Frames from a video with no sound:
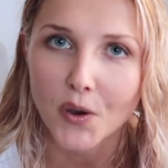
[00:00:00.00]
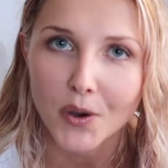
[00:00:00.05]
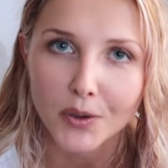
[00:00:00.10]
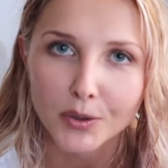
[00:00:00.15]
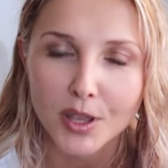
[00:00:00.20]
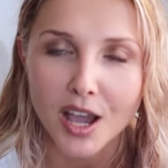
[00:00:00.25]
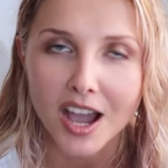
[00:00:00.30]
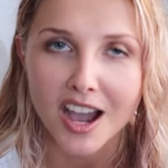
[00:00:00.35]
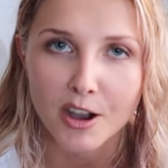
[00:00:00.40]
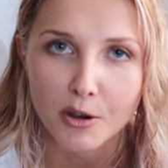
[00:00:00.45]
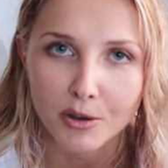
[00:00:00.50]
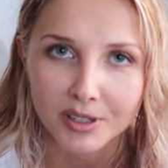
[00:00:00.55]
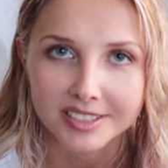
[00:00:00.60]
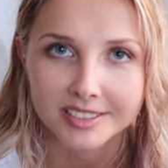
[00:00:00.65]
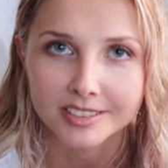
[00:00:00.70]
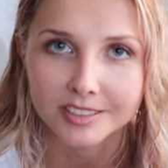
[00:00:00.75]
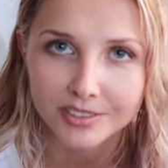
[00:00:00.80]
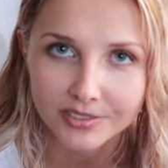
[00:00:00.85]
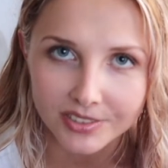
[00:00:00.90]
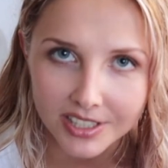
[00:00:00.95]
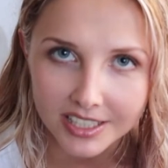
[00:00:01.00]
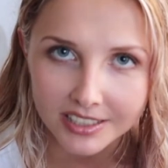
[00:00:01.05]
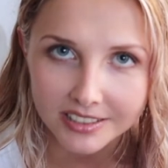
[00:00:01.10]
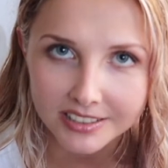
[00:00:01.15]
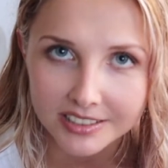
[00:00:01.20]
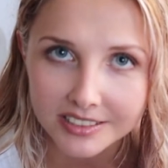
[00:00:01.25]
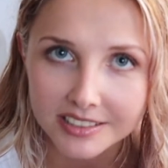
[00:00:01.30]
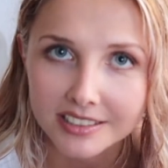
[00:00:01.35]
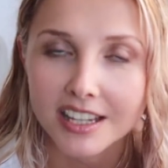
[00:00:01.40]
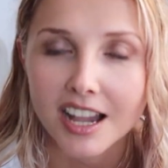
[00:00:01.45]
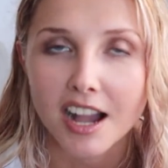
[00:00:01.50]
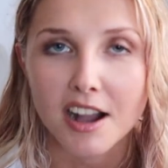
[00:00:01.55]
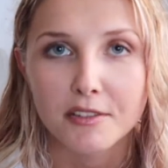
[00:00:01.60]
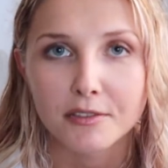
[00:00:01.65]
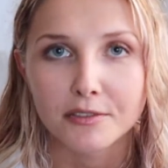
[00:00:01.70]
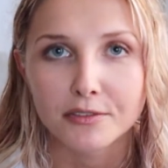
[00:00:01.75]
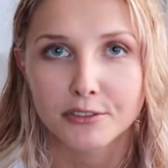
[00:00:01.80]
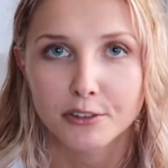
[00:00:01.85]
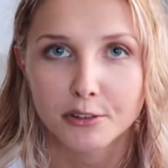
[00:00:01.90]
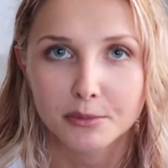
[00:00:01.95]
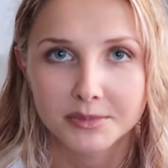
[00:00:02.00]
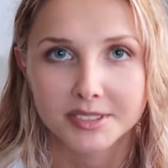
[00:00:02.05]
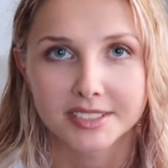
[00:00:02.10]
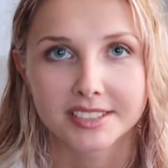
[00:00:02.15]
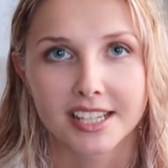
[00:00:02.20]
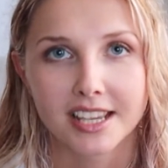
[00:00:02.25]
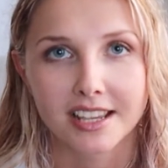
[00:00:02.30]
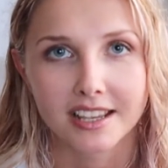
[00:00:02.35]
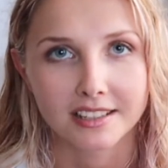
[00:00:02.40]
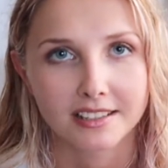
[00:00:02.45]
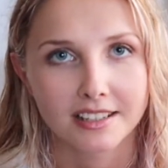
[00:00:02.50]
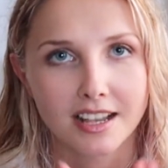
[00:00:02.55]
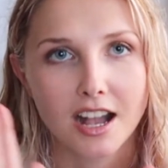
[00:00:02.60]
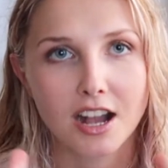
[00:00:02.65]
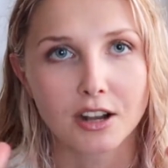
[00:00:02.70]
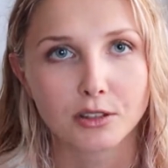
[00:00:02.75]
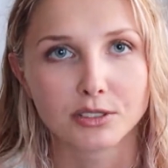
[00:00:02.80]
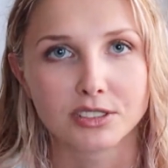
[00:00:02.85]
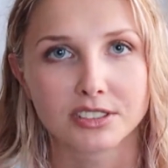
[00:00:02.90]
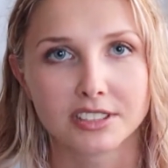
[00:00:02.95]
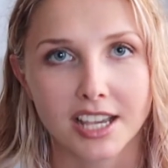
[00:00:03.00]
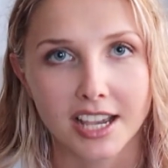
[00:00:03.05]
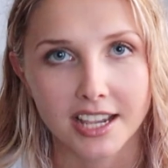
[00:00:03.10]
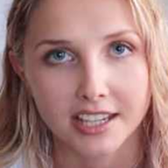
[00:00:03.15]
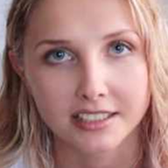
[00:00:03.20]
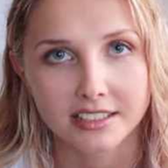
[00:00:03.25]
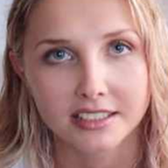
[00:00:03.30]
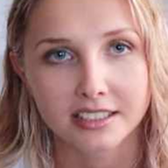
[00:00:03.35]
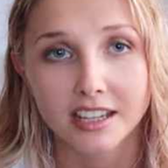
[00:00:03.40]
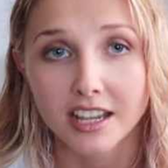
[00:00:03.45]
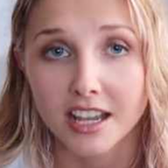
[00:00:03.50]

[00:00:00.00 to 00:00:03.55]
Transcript: all our stress comes from the outside.